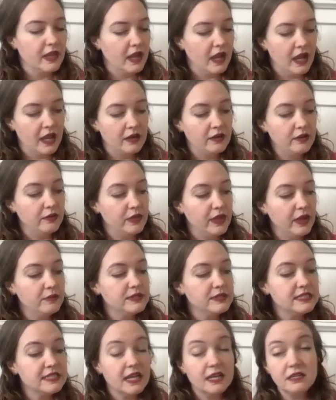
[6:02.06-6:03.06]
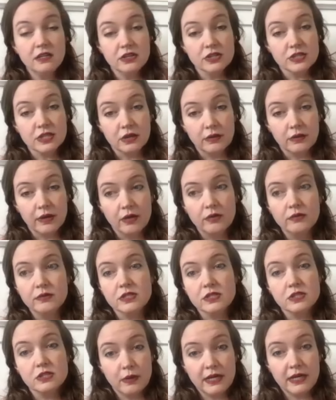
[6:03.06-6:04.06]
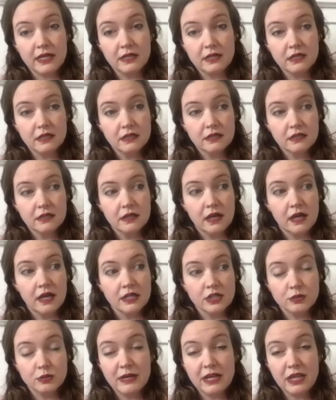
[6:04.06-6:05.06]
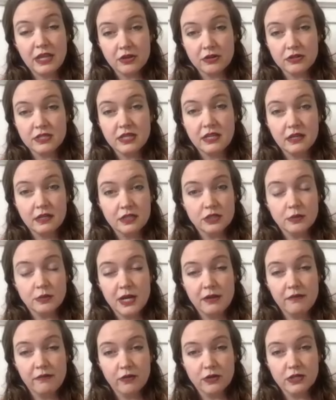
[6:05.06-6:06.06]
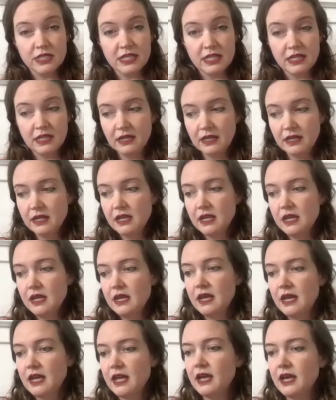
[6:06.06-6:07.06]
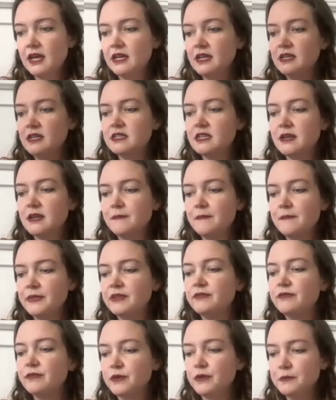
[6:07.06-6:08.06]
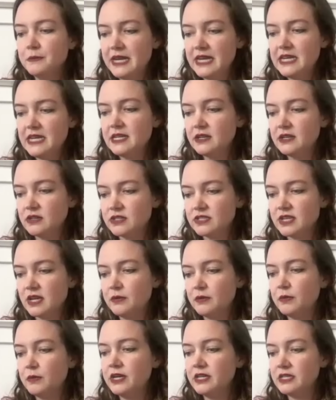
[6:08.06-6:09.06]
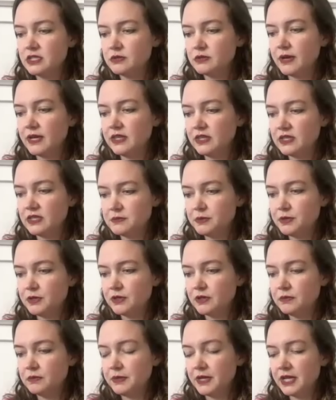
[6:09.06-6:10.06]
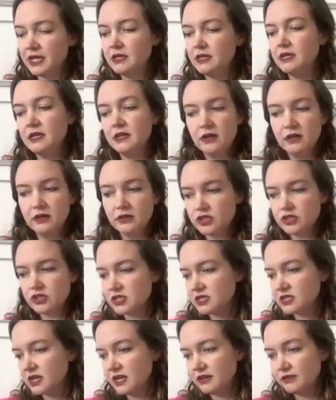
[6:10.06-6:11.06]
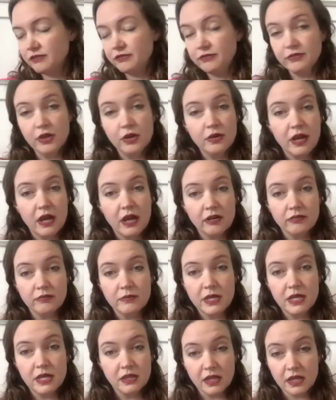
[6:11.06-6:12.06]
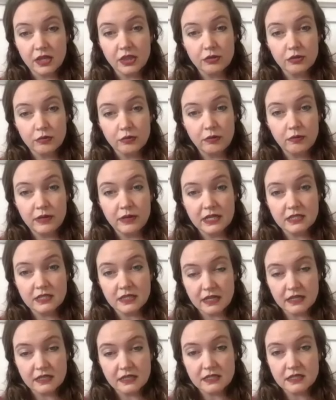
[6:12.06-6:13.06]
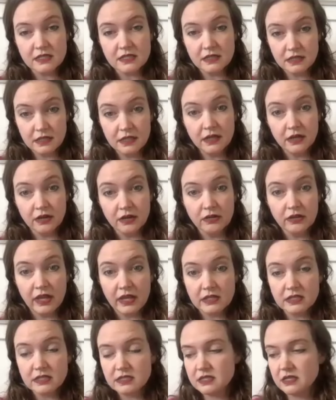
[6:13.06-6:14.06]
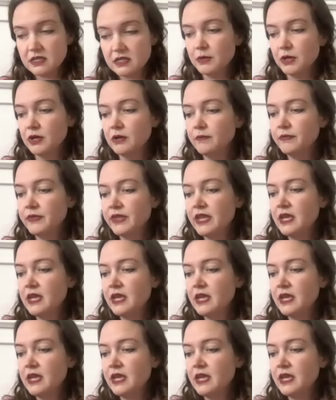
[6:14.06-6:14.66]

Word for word: I don't know, that was 10 years ago now. It was 20 uh, 2013 and 2014. And for many years I wanted to write this book, but it all just kind of flowed out of me in like 3 weeks last year, last summer.